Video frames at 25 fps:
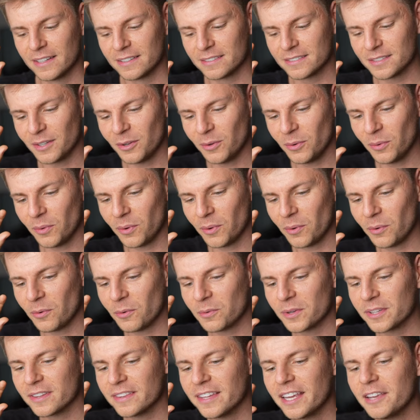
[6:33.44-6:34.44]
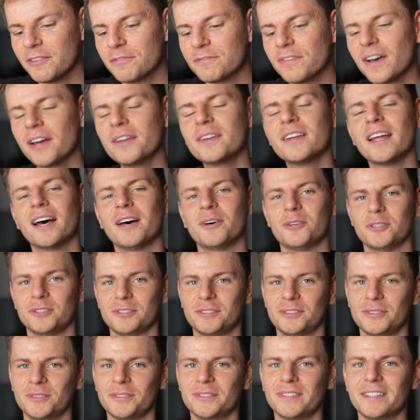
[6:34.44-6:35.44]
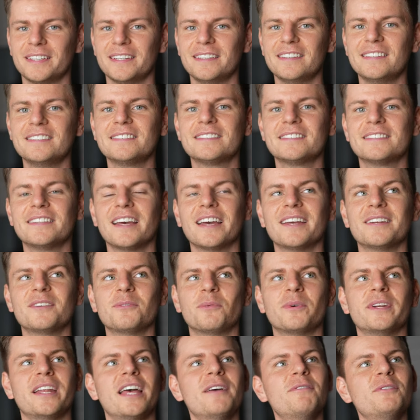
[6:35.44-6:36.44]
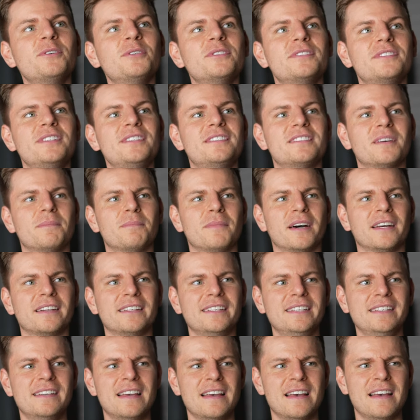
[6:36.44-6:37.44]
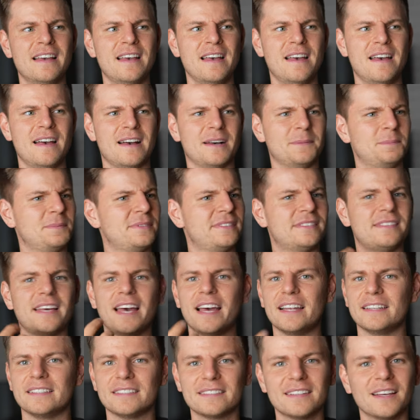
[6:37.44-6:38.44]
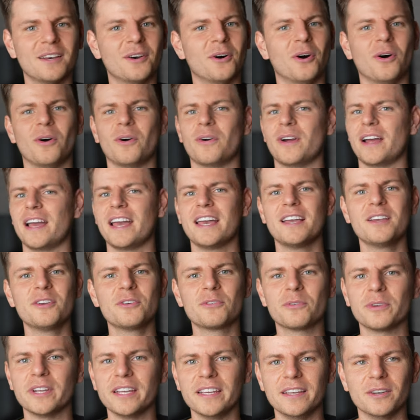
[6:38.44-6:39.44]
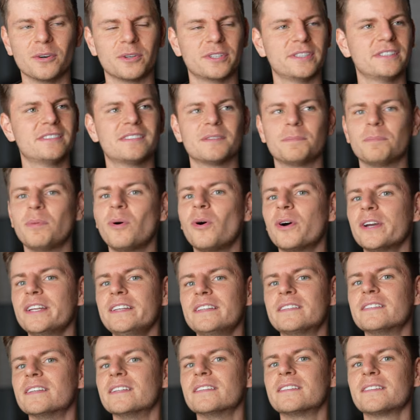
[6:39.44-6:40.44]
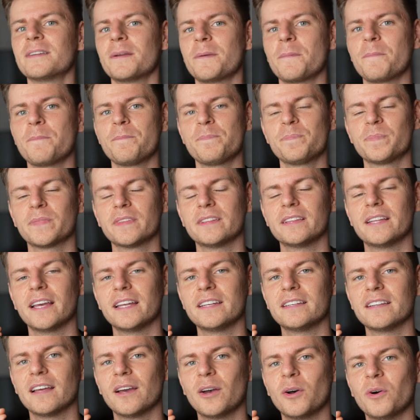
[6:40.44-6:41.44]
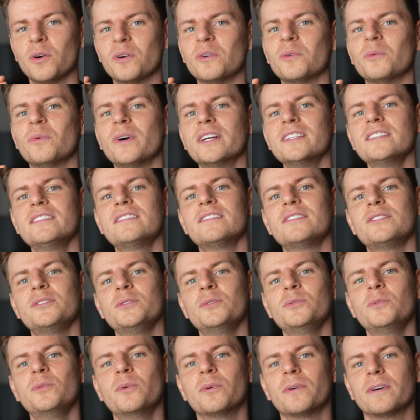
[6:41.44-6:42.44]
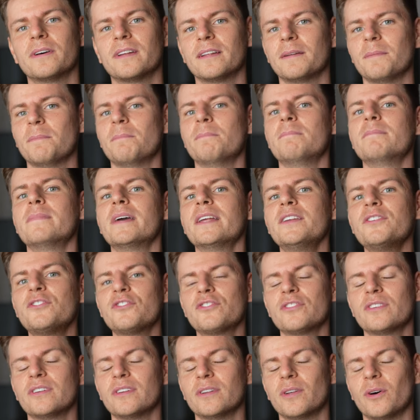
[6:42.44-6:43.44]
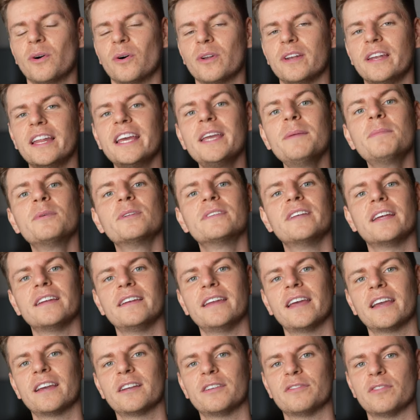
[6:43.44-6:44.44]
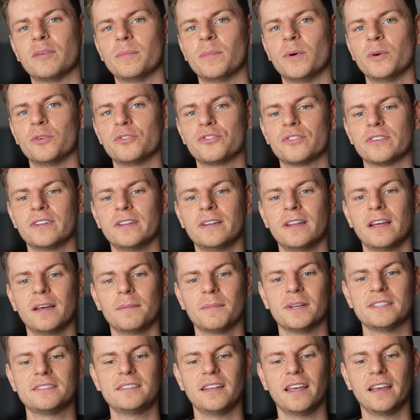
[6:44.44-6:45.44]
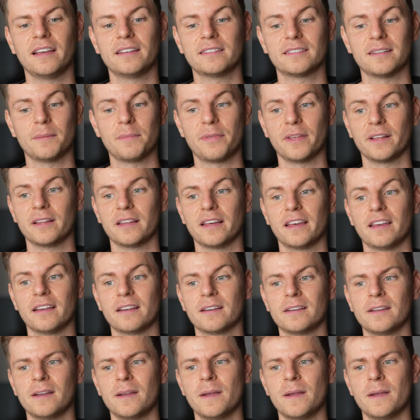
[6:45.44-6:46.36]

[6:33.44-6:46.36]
So, what they found out is that whenever you see somebody upset or angry or disappointed, that once you mention or label that negative emotion by saying something like,